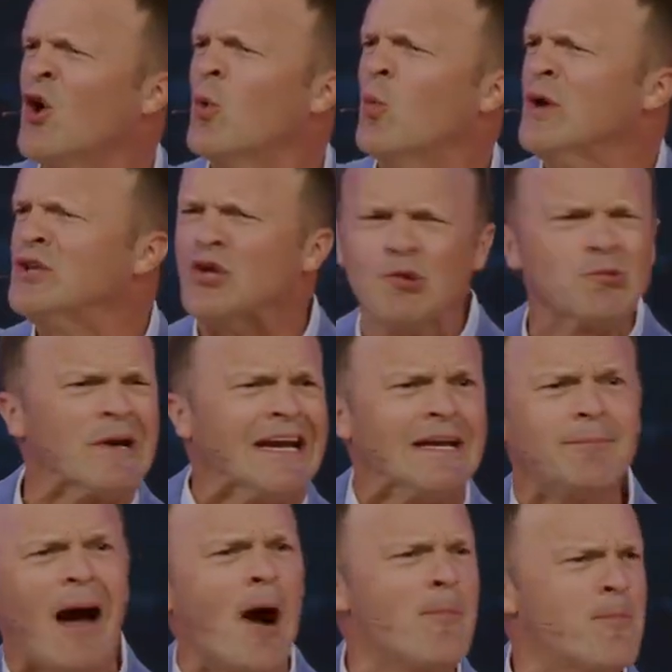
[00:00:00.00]
When you read
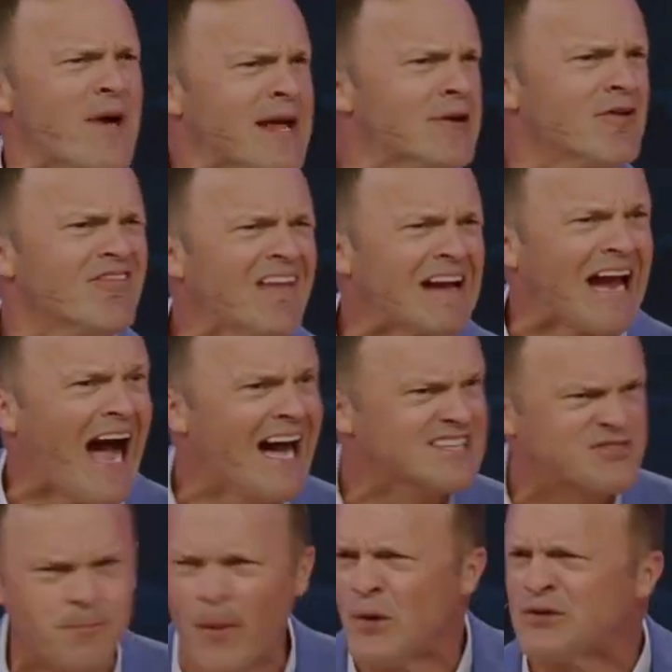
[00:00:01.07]
about Peter in the
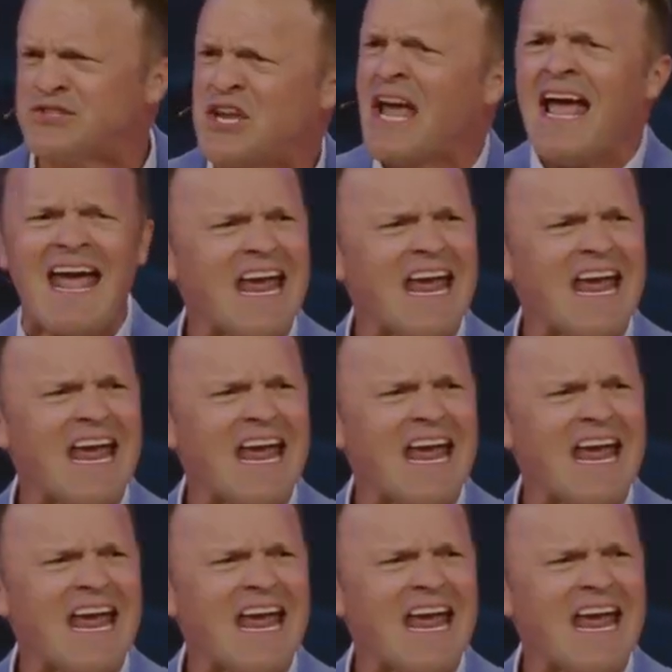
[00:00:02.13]
Gospels,